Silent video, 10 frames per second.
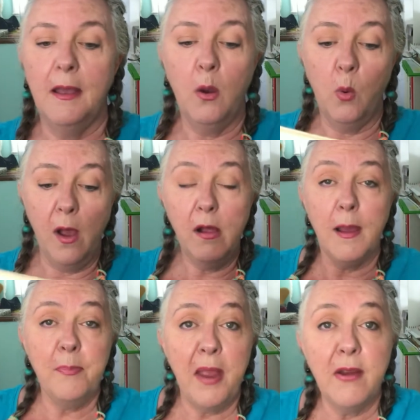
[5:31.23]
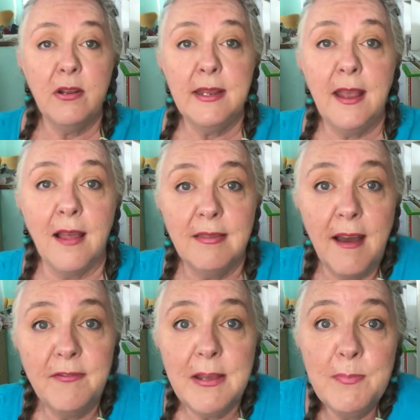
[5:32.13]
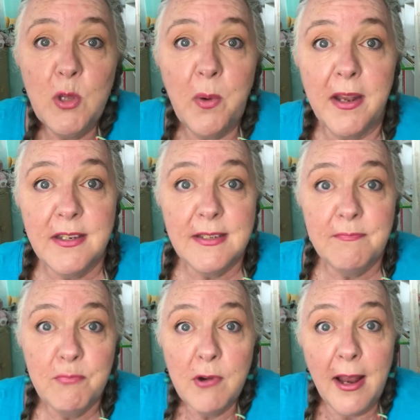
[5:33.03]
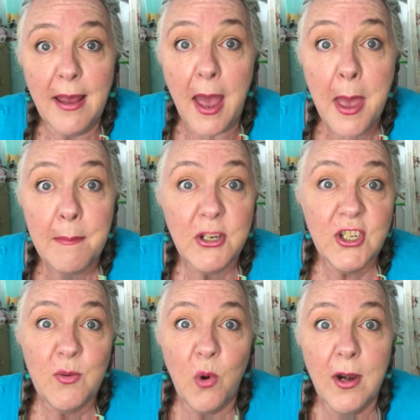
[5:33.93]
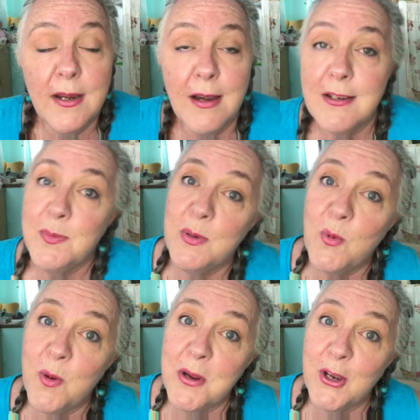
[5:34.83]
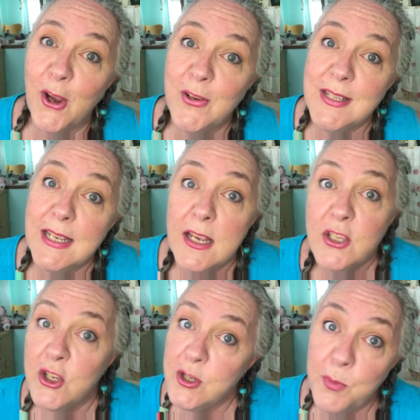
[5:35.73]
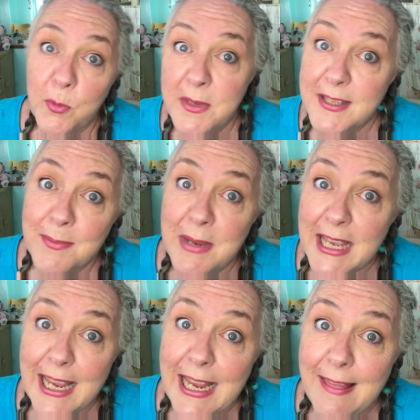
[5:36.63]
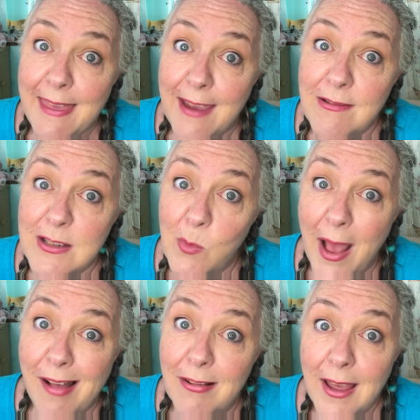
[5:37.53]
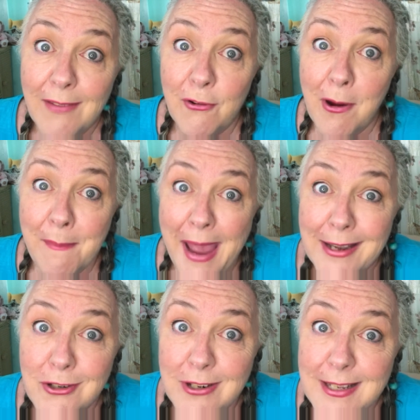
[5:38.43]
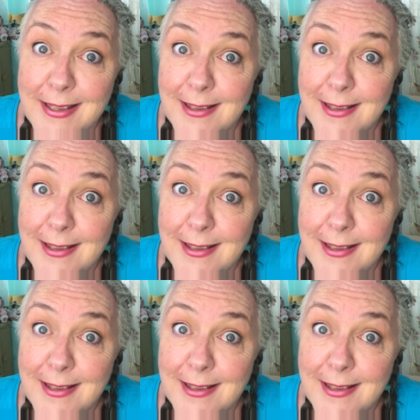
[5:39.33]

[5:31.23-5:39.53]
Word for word: Well, apparently a lovely blue umbrella, but she wanted it to be warm and cosy, so she put Mr. McGee in there as well for a mattress.